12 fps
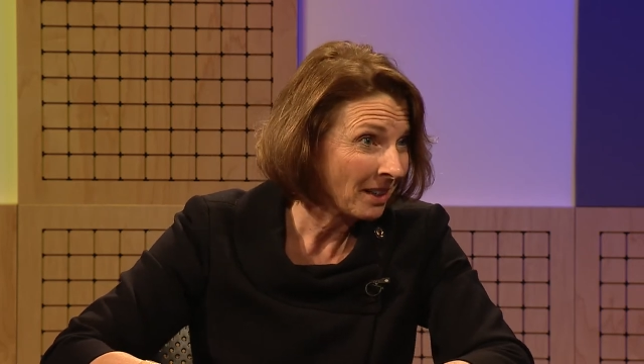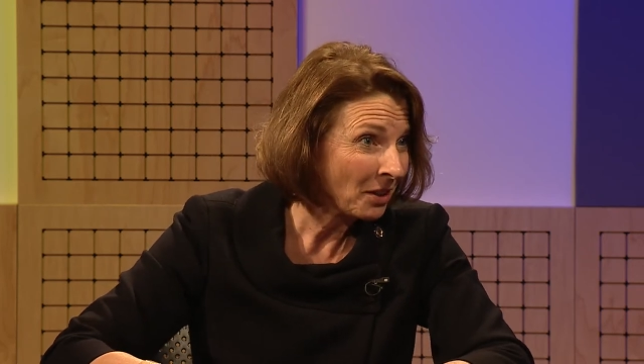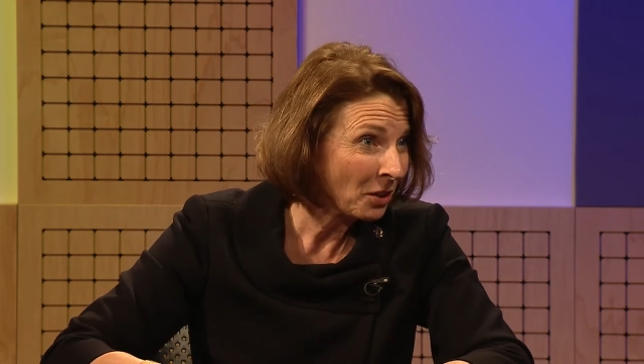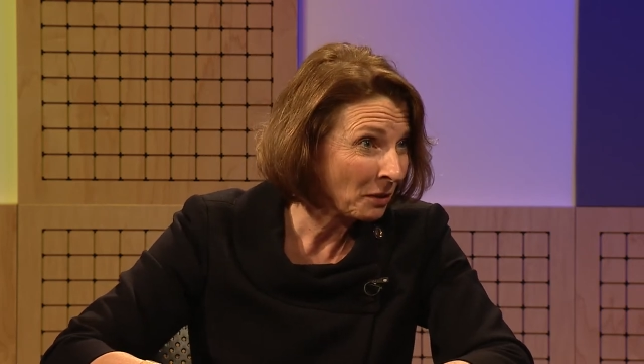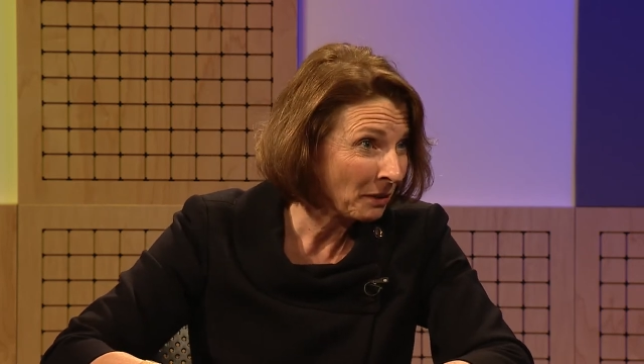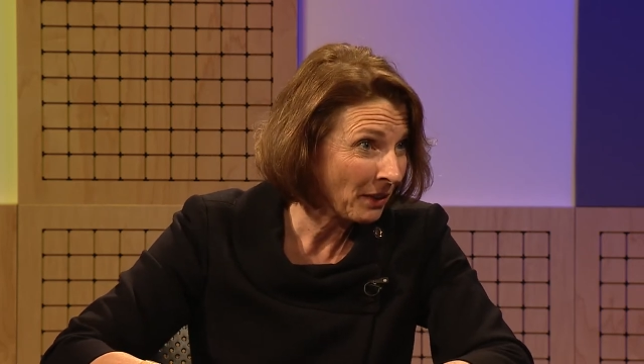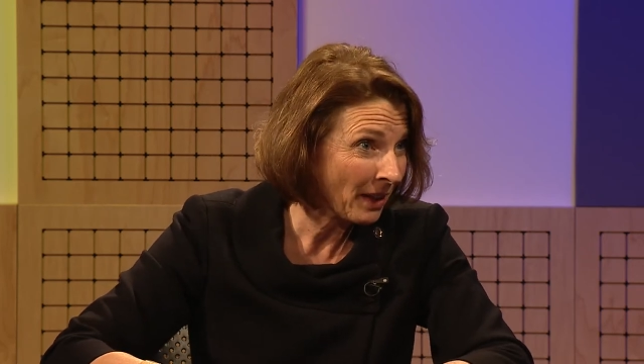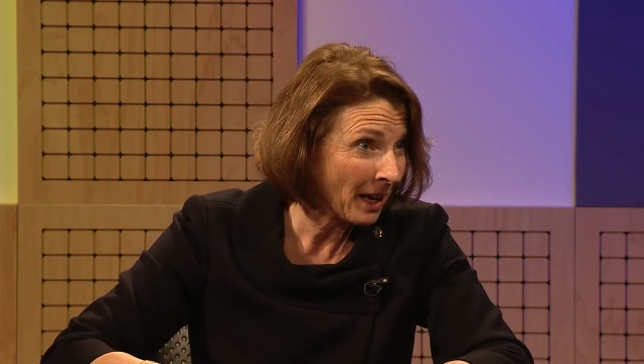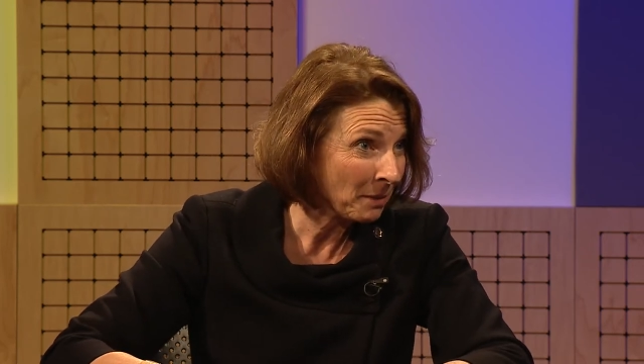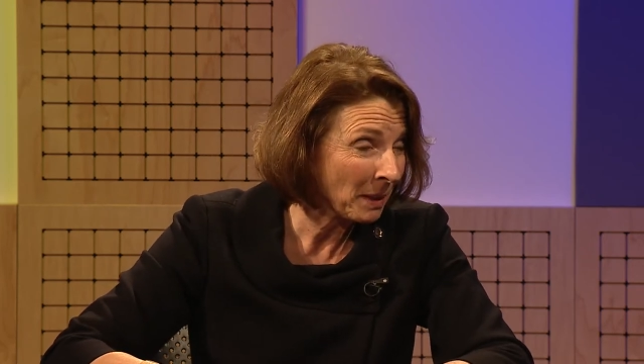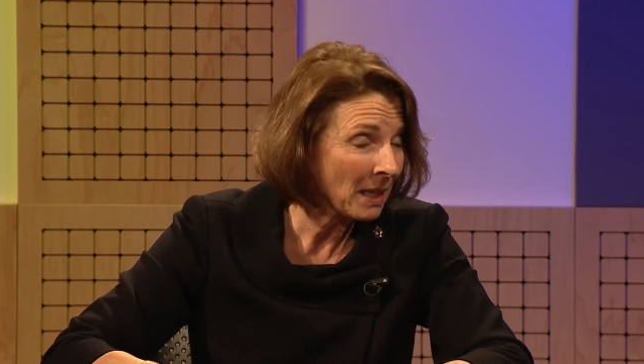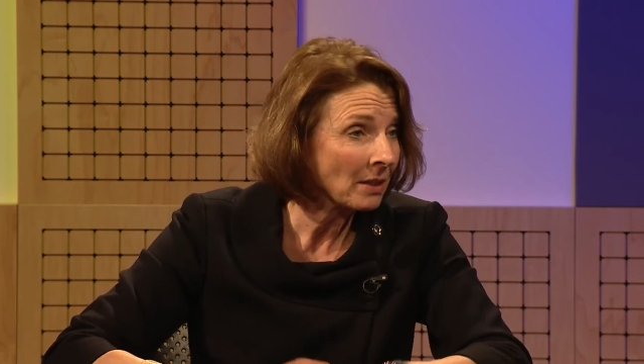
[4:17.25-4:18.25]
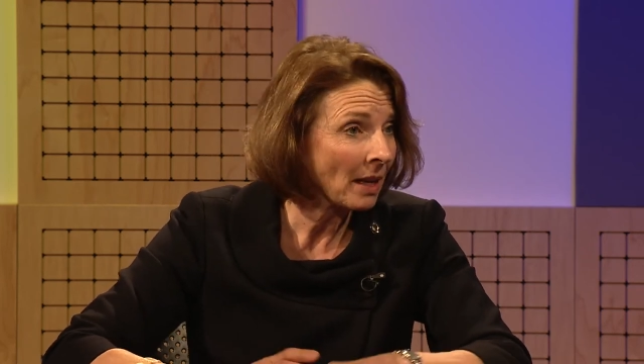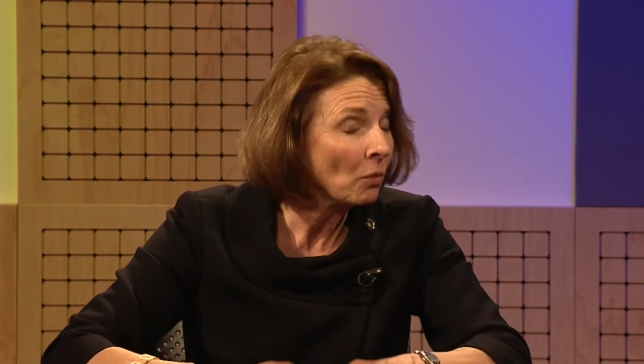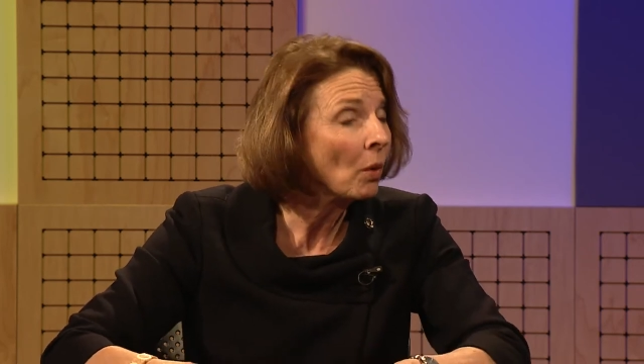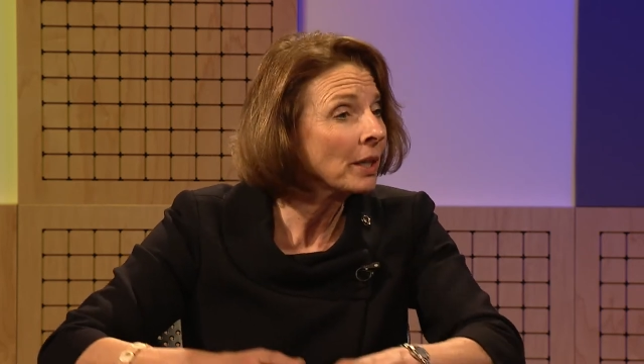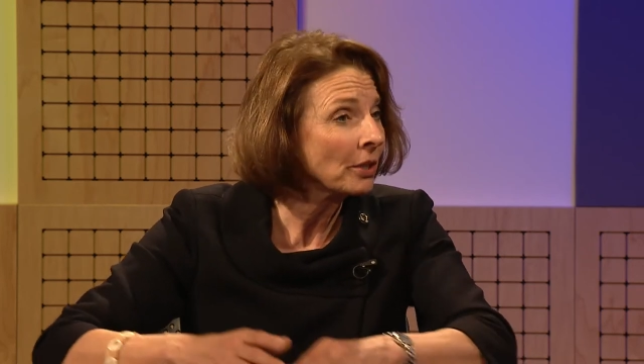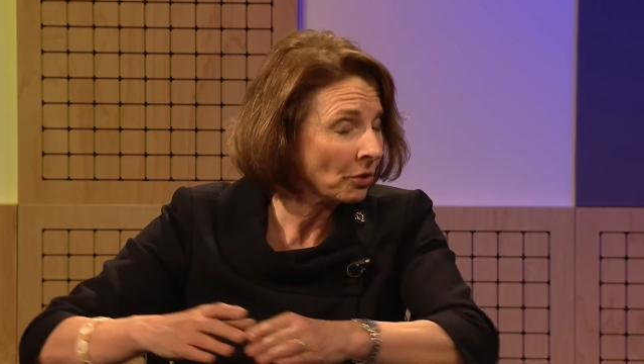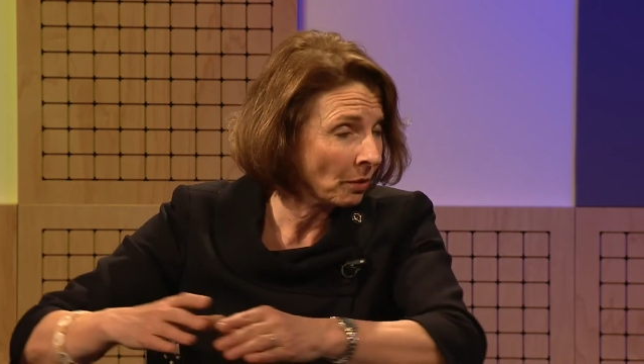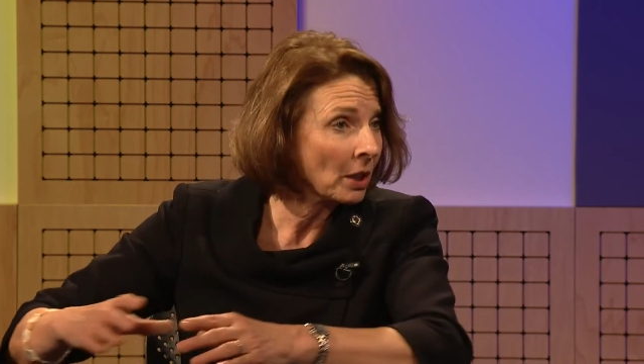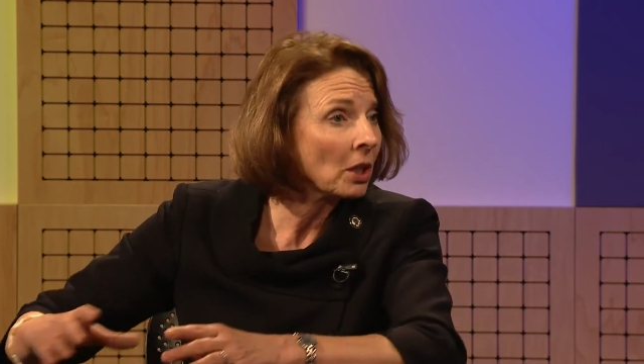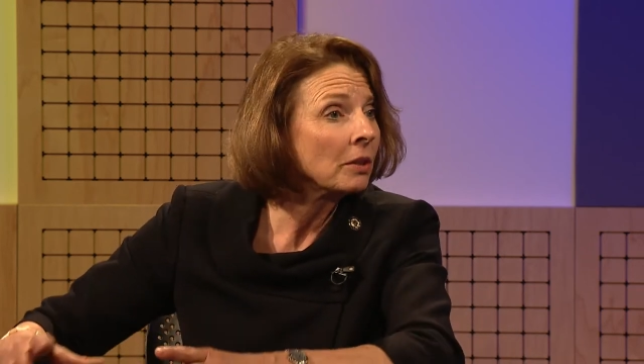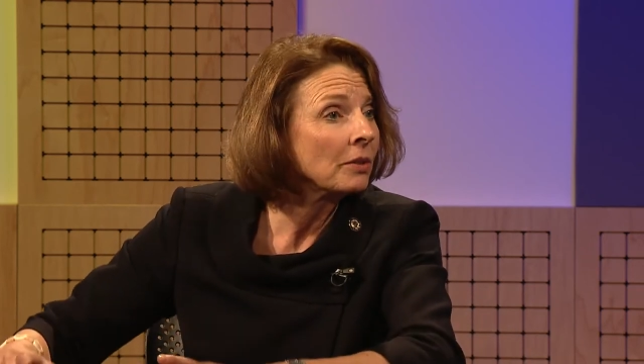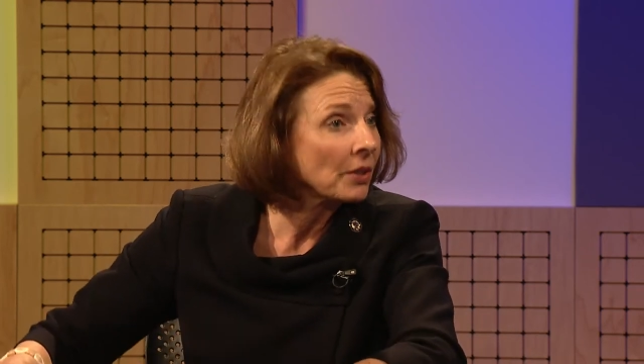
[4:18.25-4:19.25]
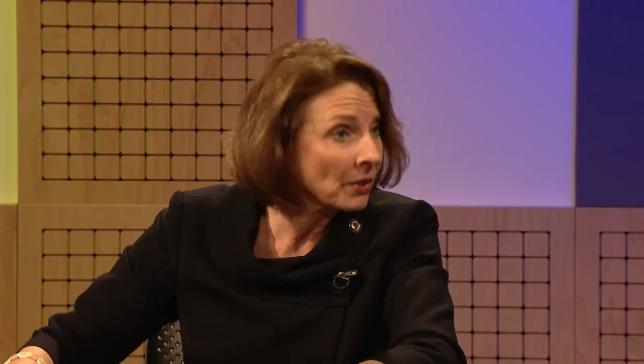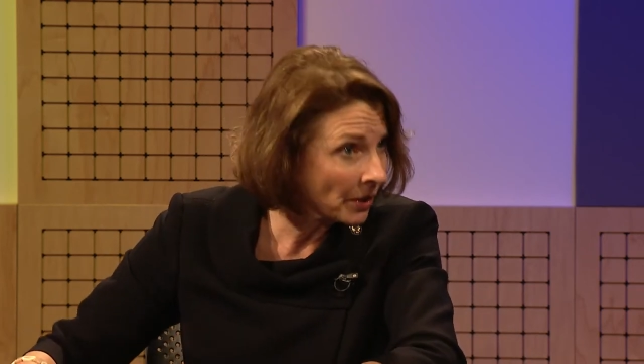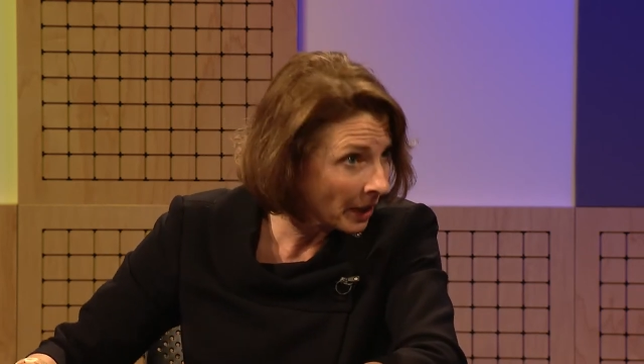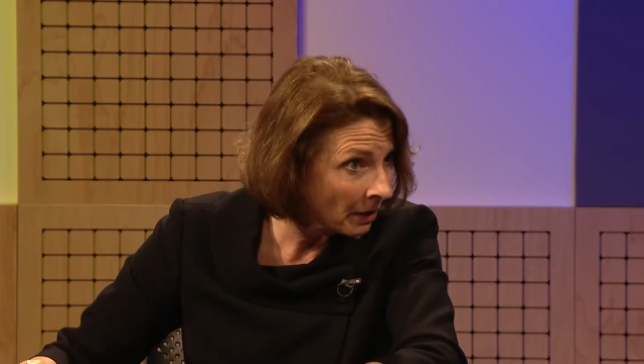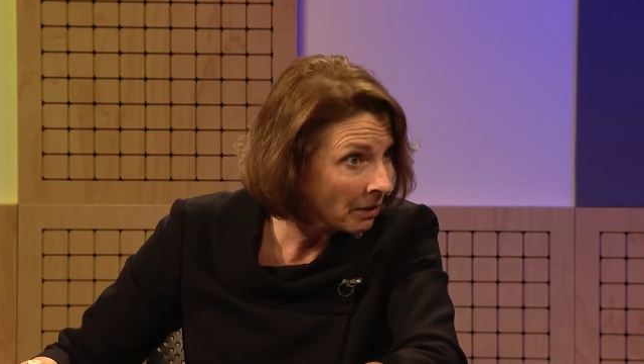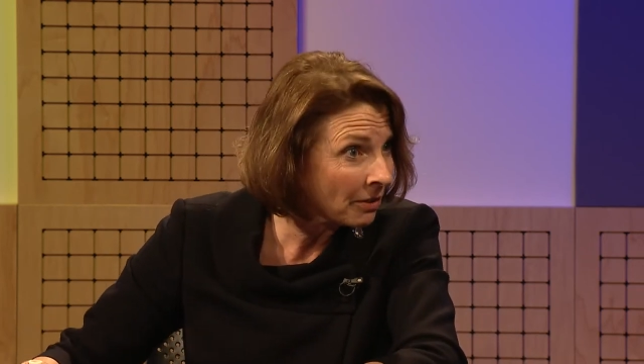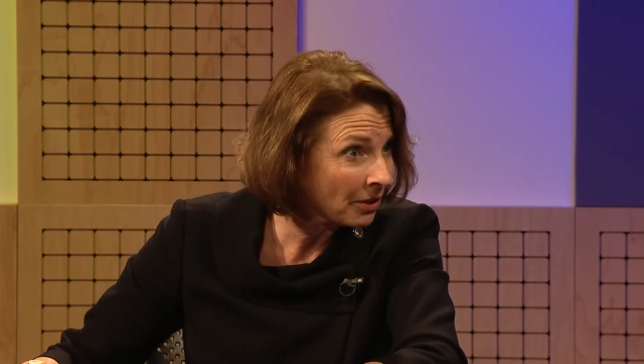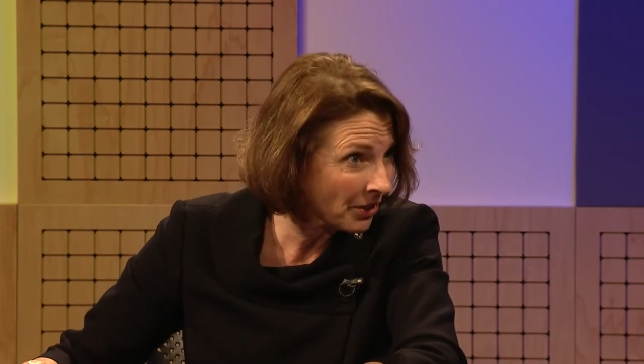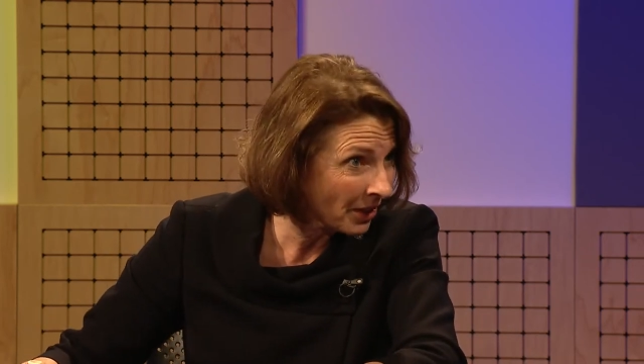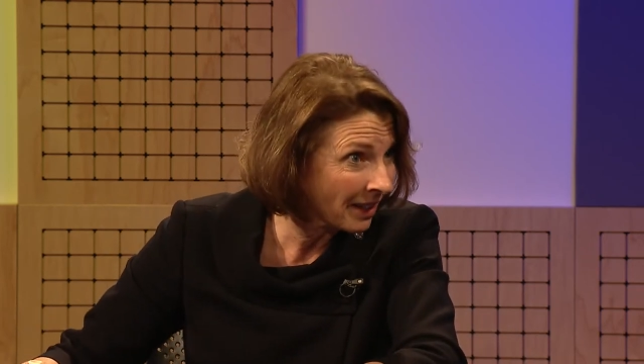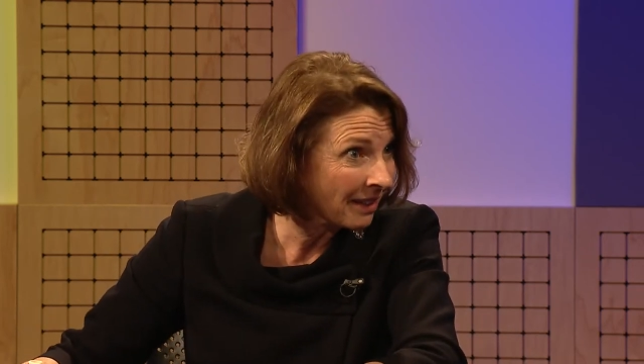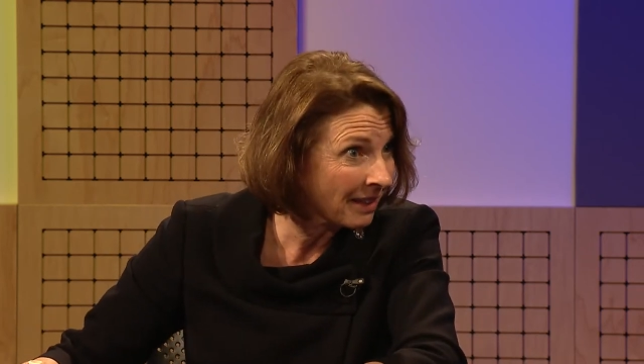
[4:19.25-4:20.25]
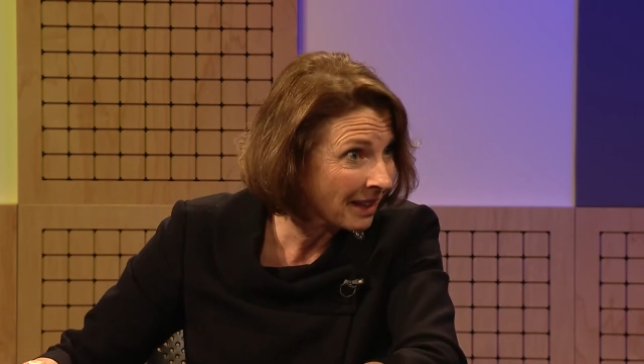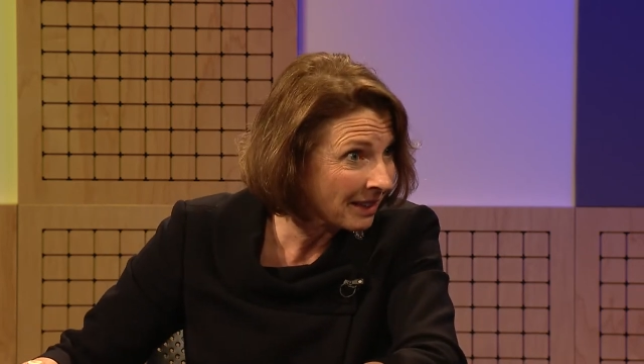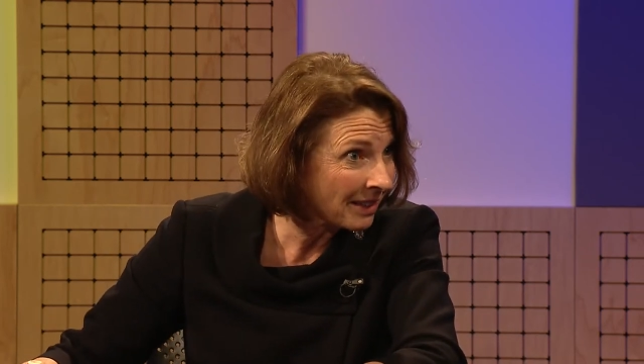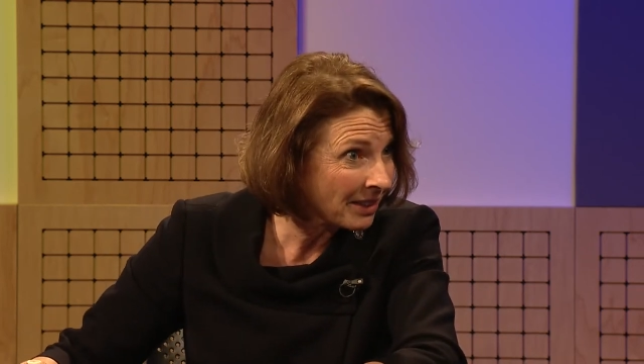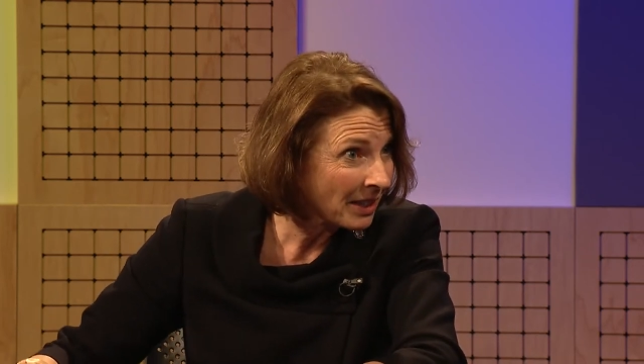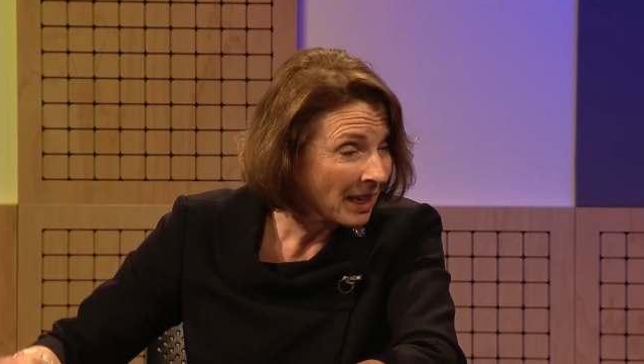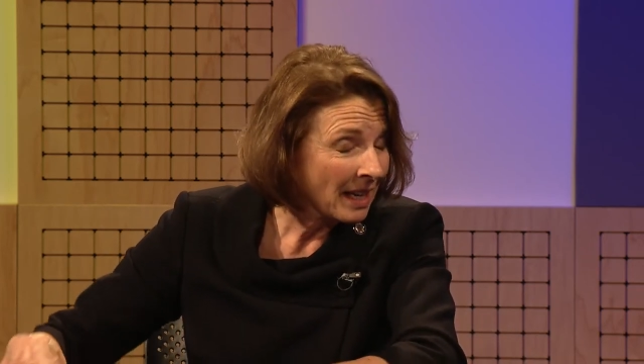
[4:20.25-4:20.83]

over that because I wanted to include seniors in this.